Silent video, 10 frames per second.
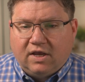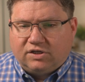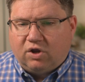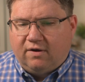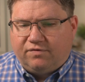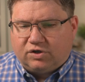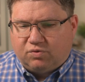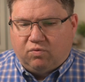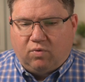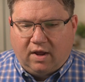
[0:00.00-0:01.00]
So if there's
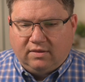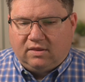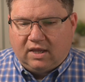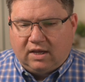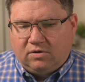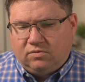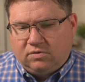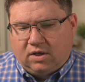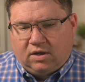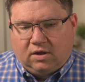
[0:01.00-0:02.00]
one thing,
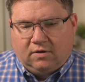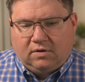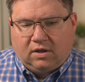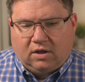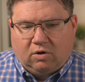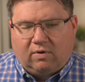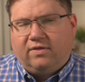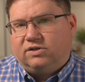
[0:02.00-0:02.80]
well,